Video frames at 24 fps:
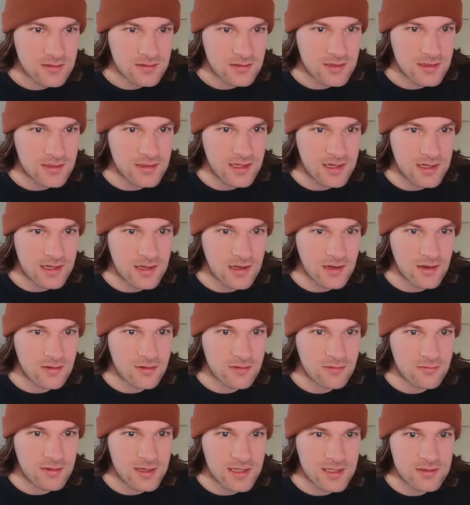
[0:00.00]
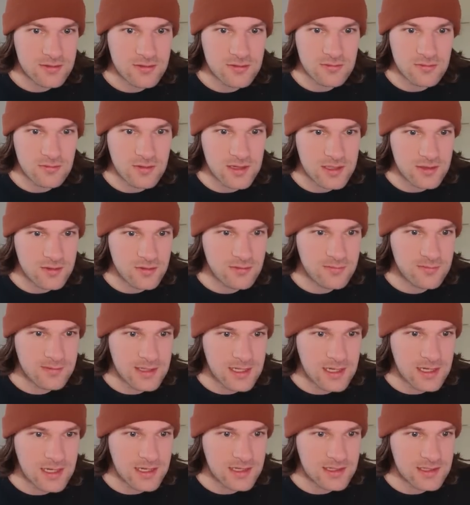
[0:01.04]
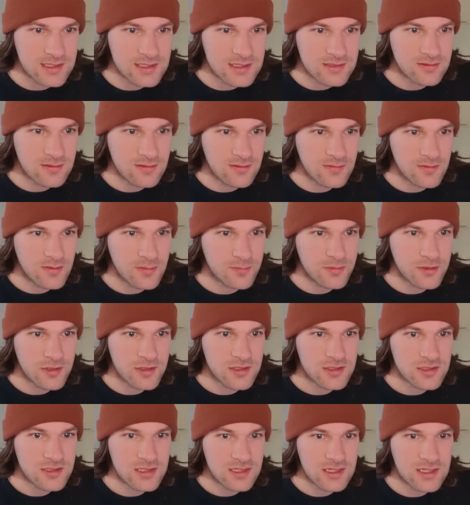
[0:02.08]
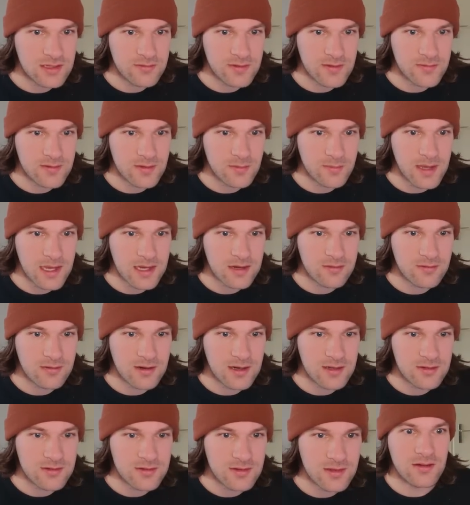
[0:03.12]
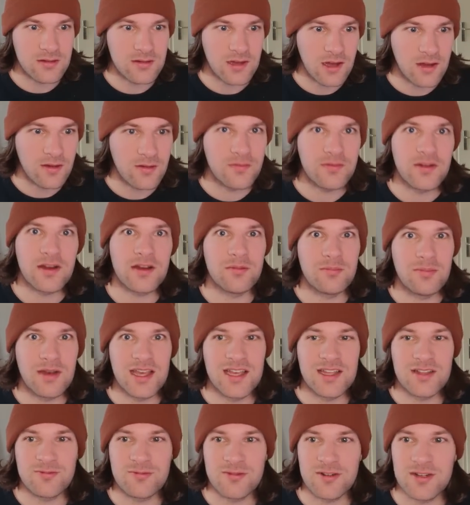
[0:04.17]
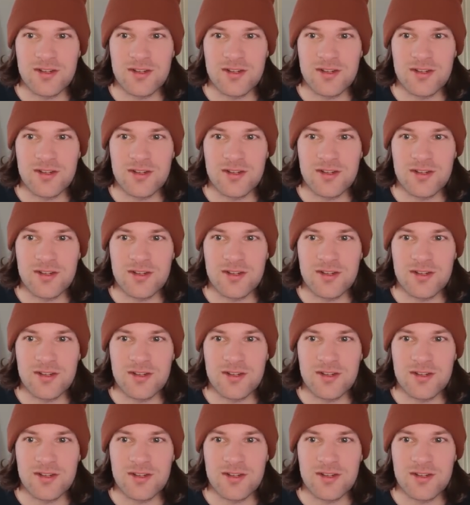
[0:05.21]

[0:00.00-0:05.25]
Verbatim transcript: Oh, they're all quite cool. I do really like this one with a person and with the background, all very Blade